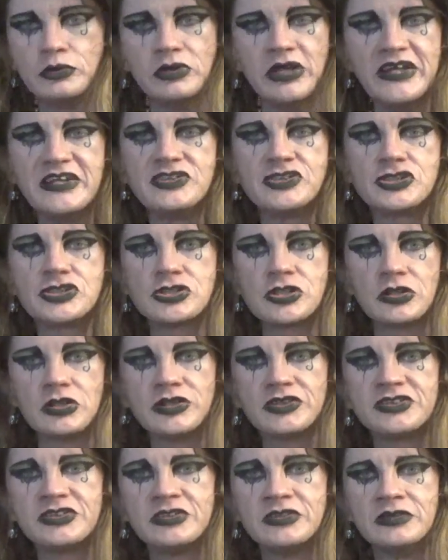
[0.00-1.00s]
lace
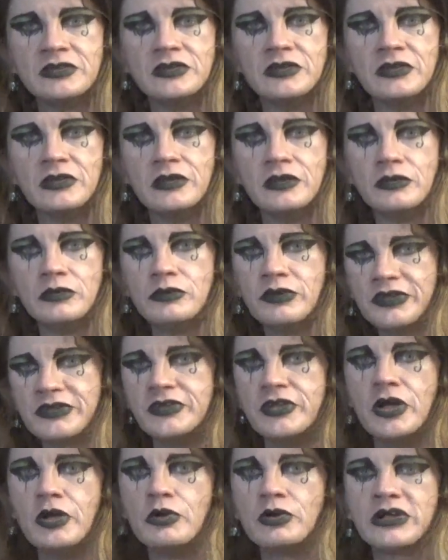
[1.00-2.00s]
shirt with
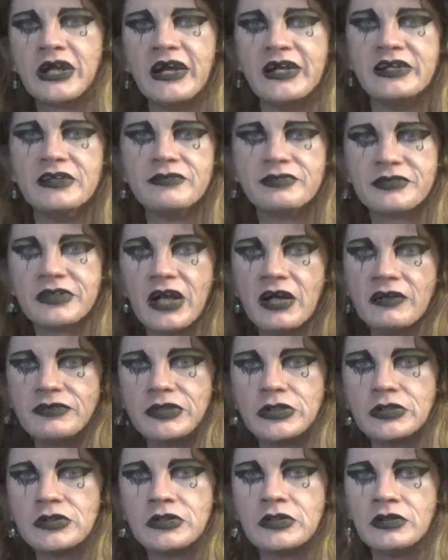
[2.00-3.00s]
no kind of
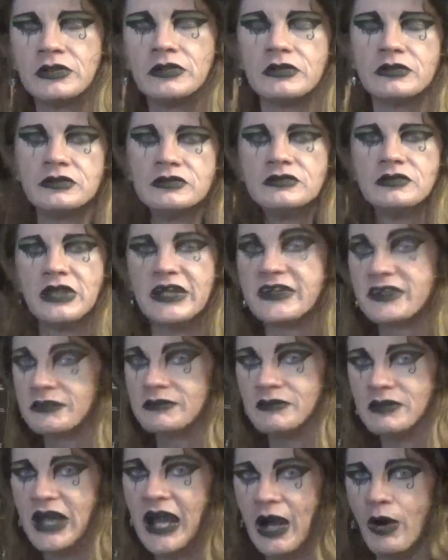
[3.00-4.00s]
cover like
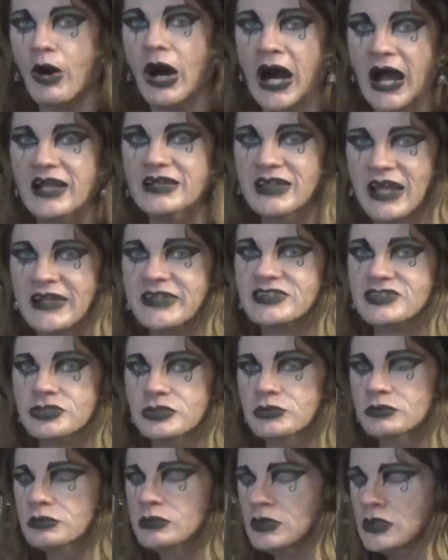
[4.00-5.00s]
how I like
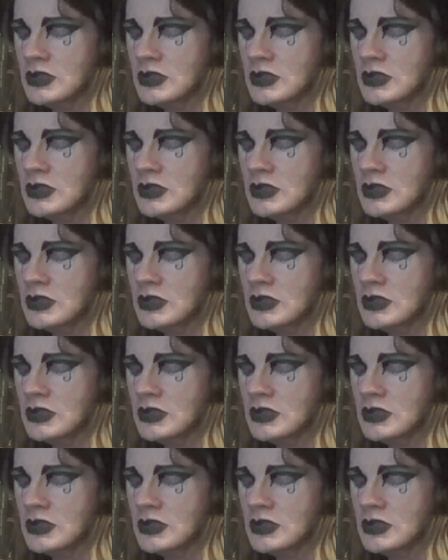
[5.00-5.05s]
to.